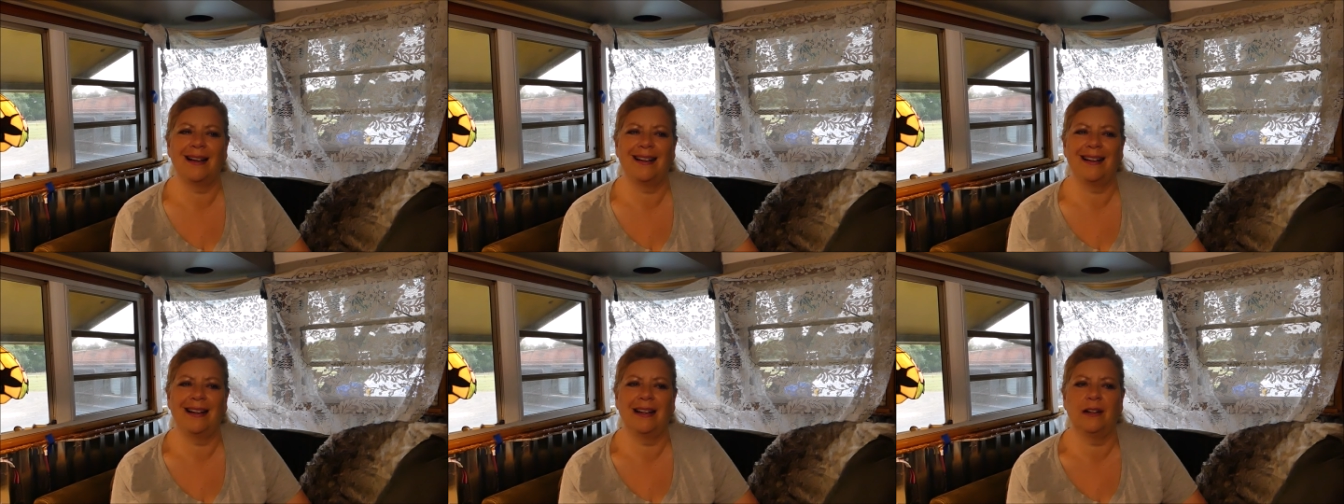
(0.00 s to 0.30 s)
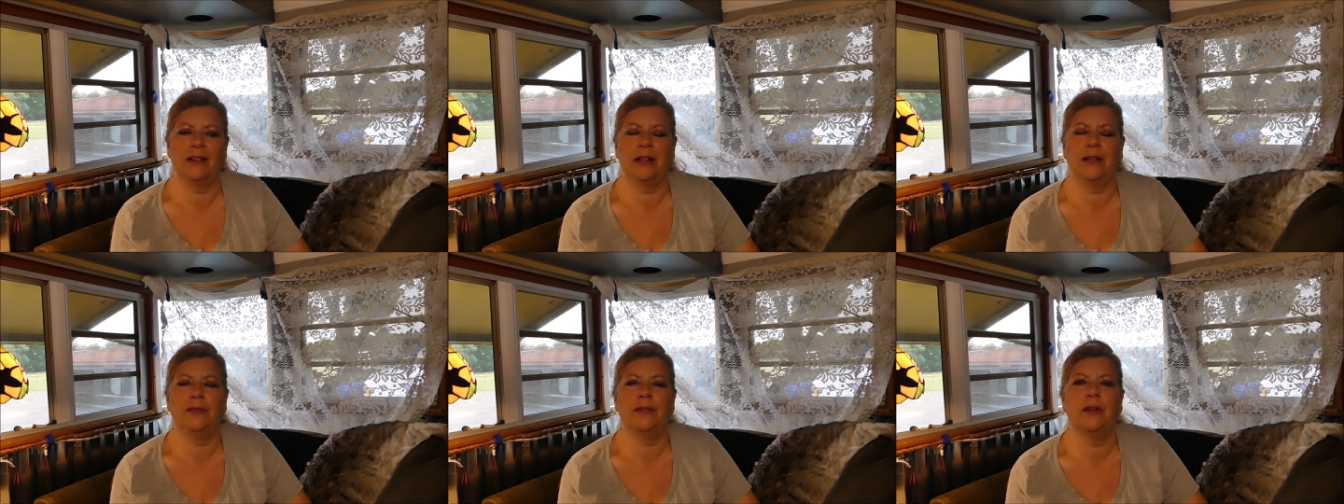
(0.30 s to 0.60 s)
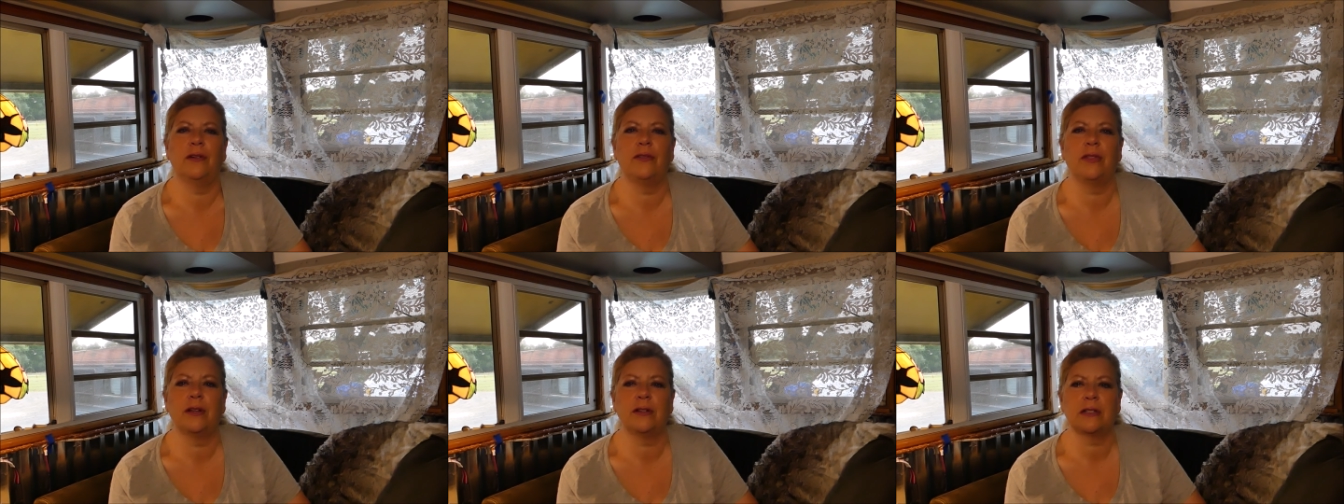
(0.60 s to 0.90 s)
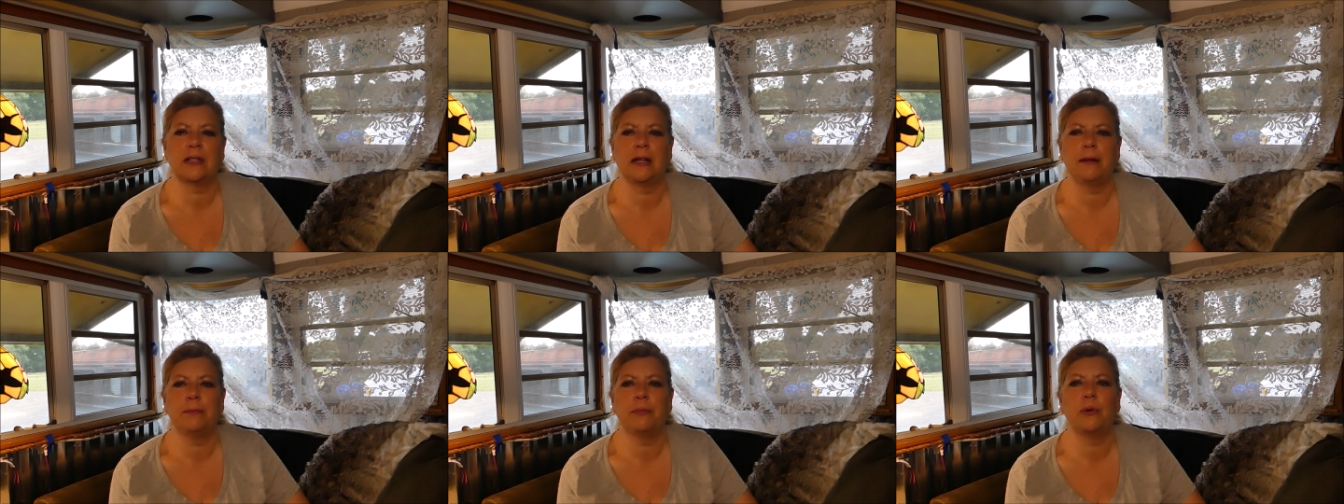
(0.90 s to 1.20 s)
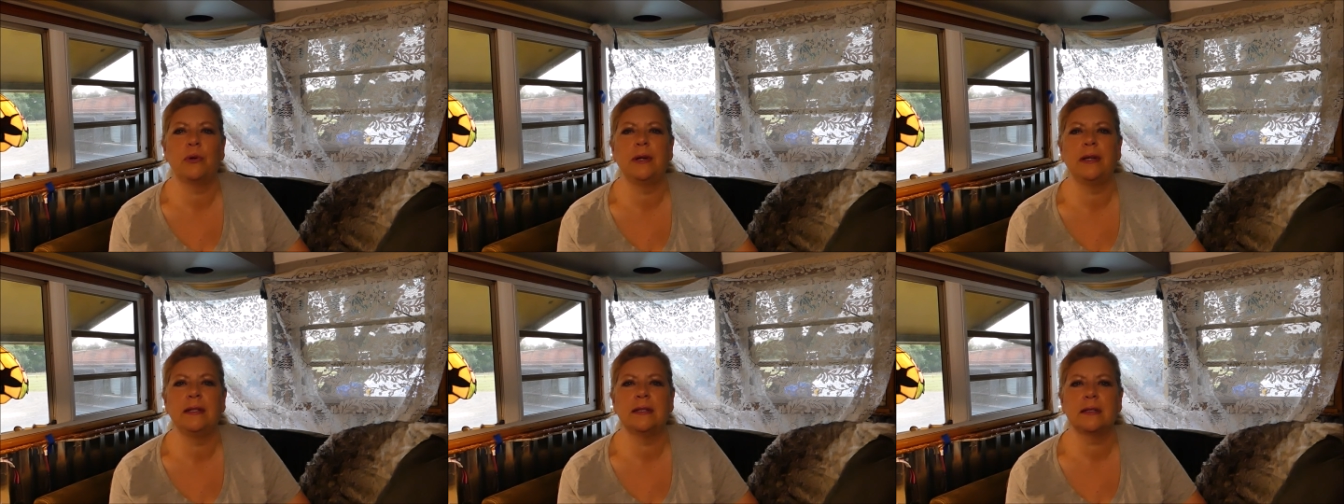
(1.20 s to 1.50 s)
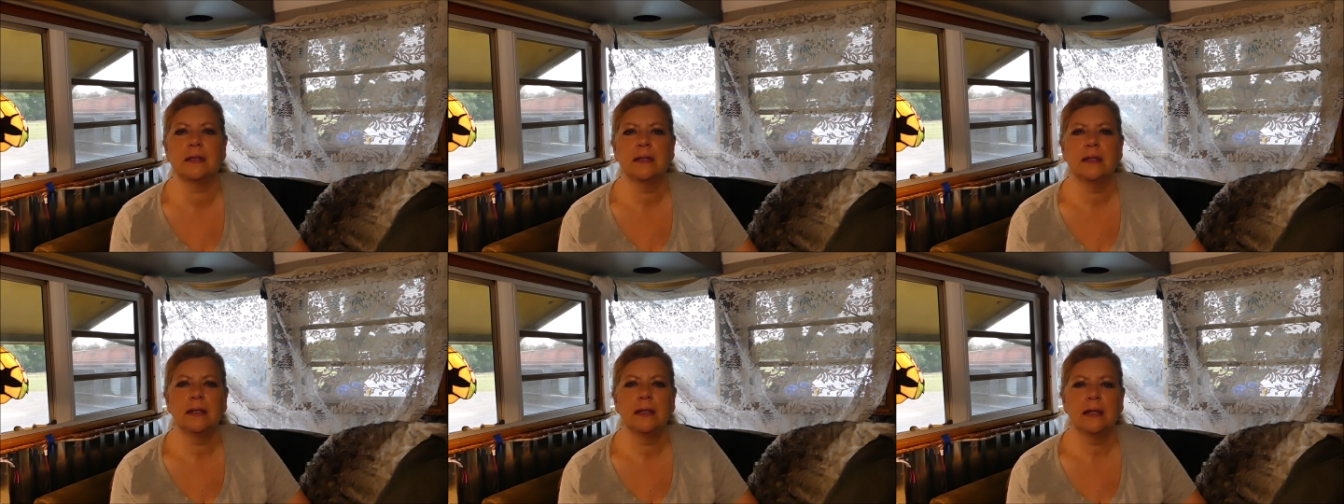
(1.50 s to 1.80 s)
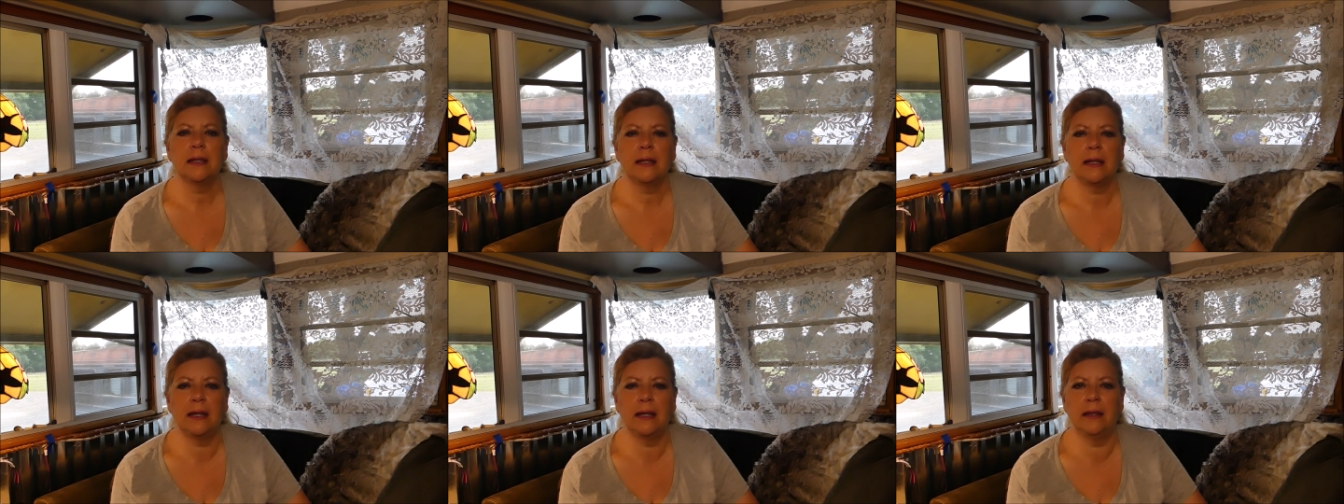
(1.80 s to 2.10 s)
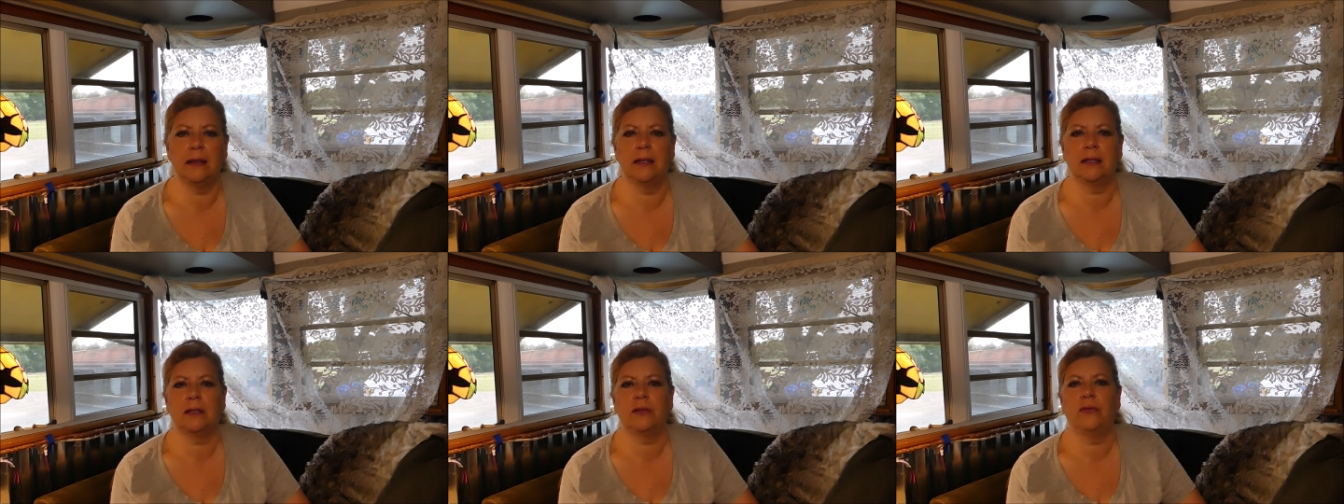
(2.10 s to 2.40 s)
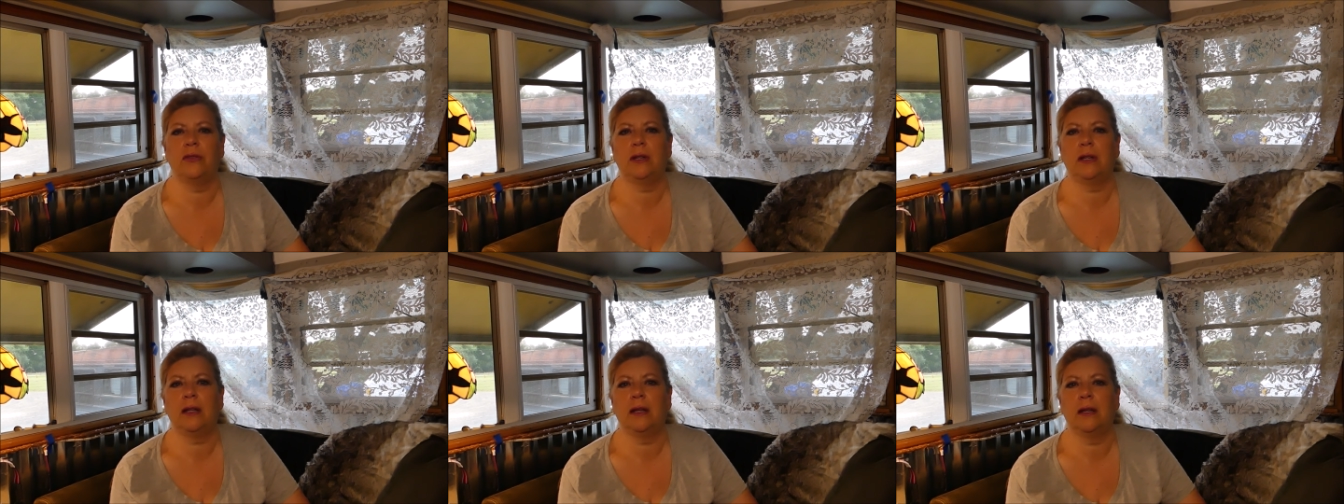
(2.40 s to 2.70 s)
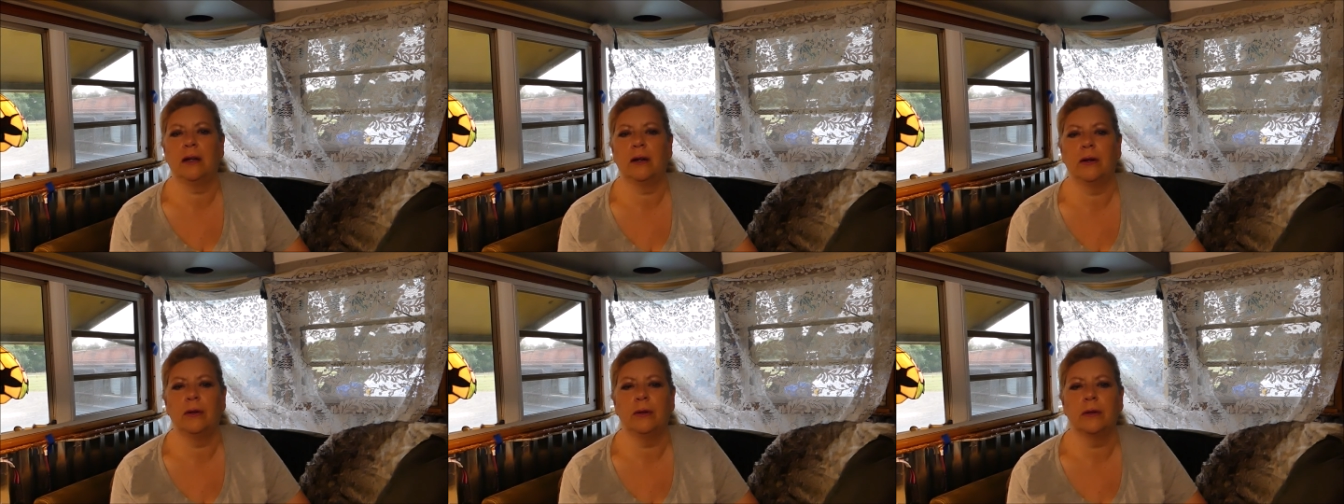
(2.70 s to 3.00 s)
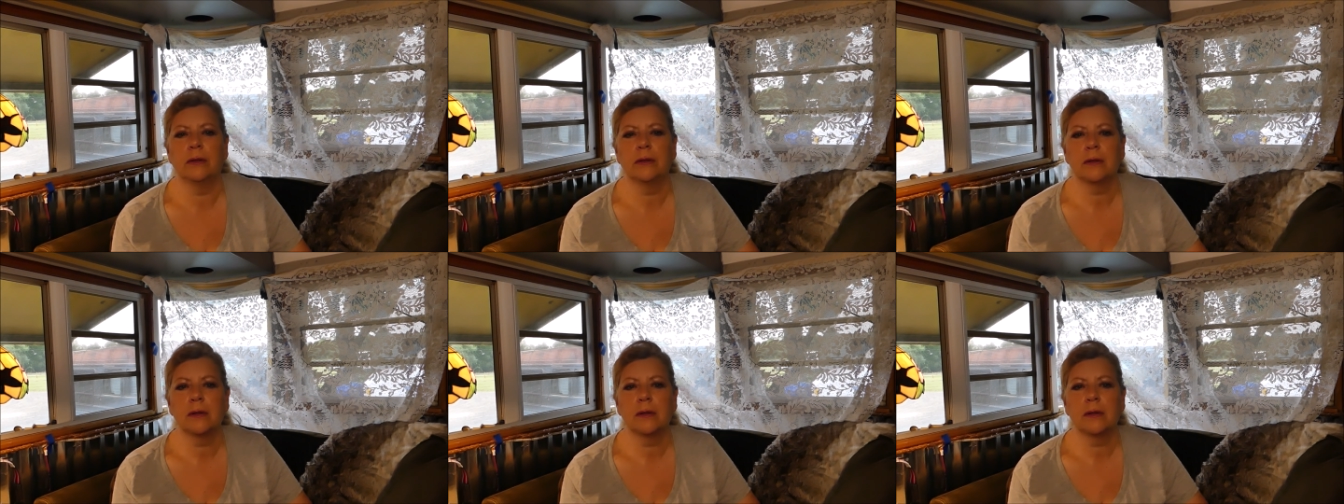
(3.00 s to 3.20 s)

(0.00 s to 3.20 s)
I don't even know if there's any point in this video